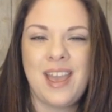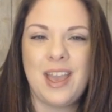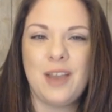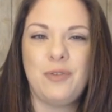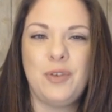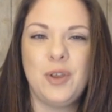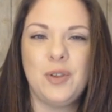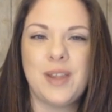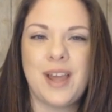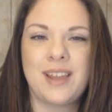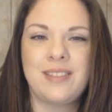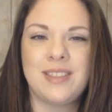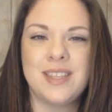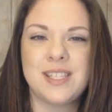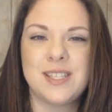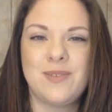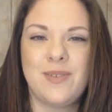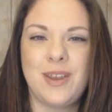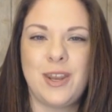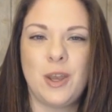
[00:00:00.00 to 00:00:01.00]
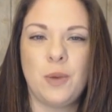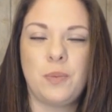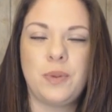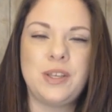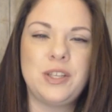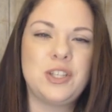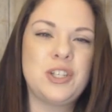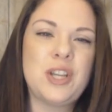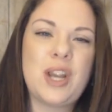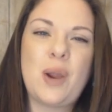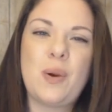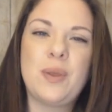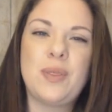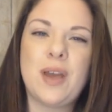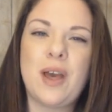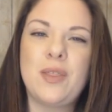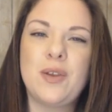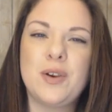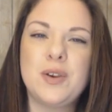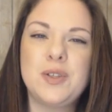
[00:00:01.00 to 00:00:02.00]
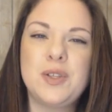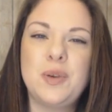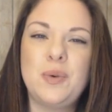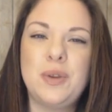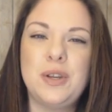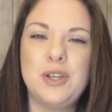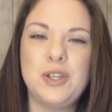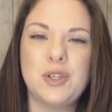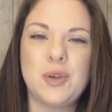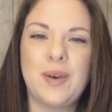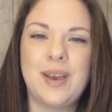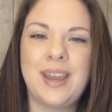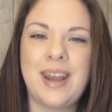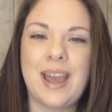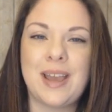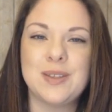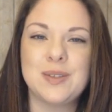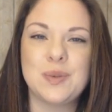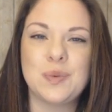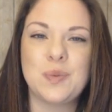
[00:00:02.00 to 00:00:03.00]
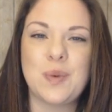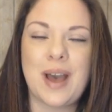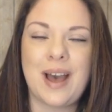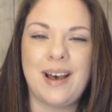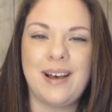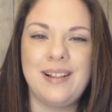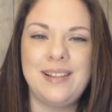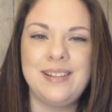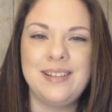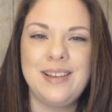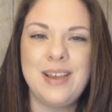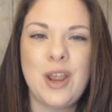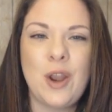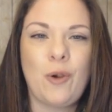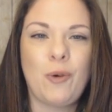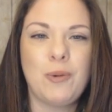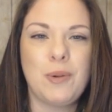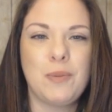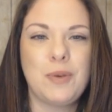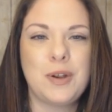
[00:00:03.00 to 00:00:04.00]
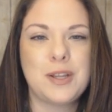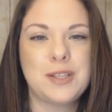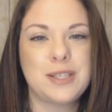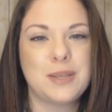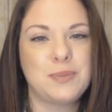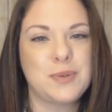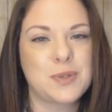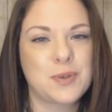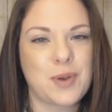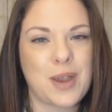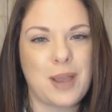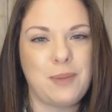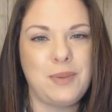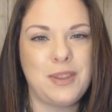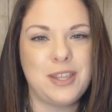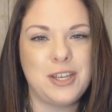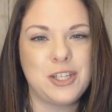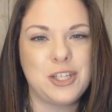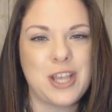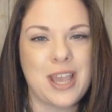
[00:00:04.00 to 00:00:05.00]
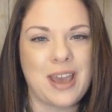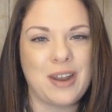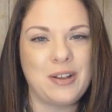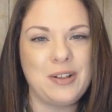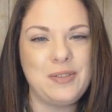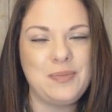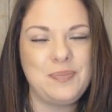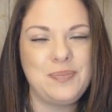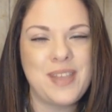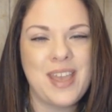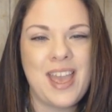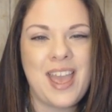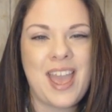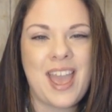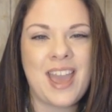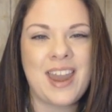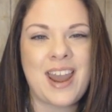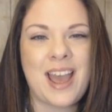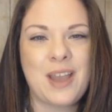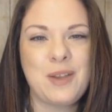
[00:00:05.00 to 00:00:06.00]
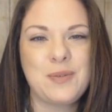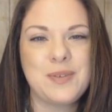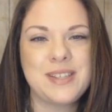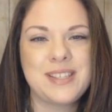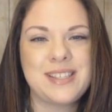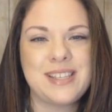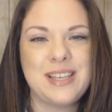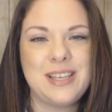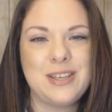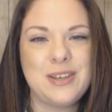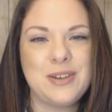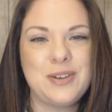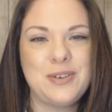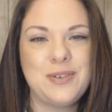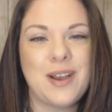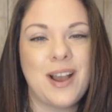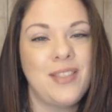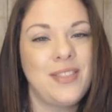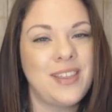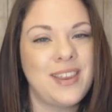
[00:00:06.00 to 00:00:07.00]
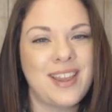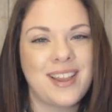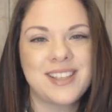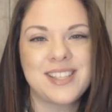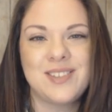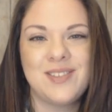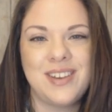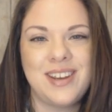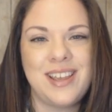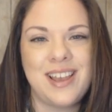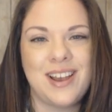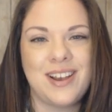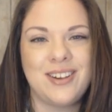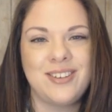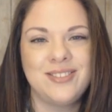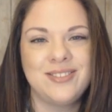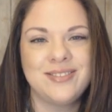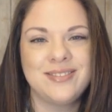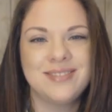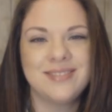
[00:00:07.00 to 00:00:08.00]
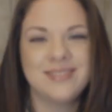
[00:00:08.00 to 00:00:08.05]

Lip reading: If you like this video, please share it with others who would enjoy it as well. Remember to subscribe to the channel, and I will see you on the next video.